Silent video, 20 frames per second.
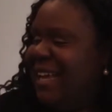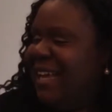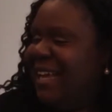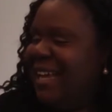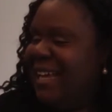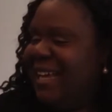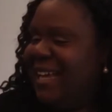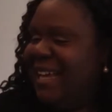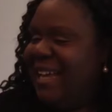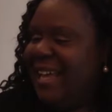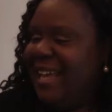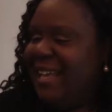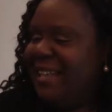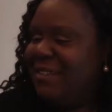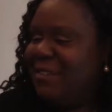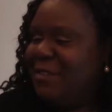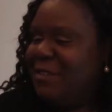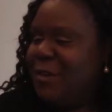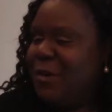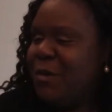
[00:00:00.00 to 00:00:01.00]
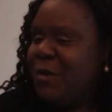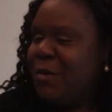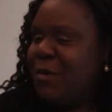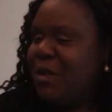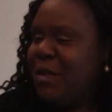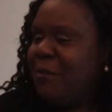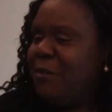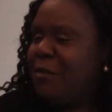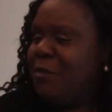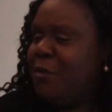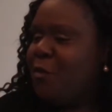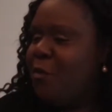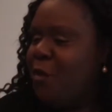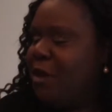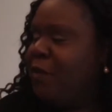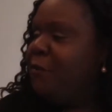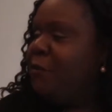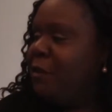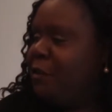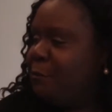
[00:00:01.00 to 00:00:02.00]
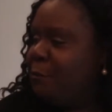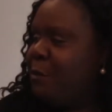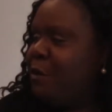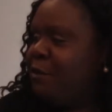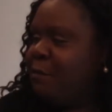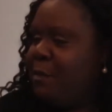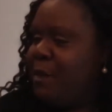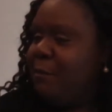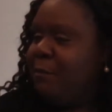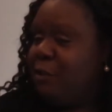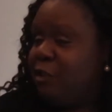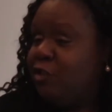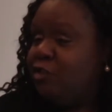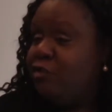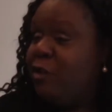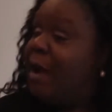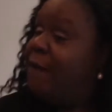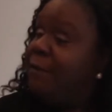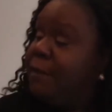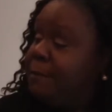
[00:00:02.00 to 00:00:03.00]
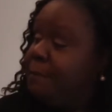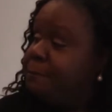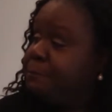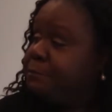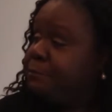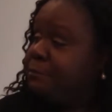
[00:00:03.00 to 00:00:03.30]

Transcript: And so it was a wonderful experience being able to travel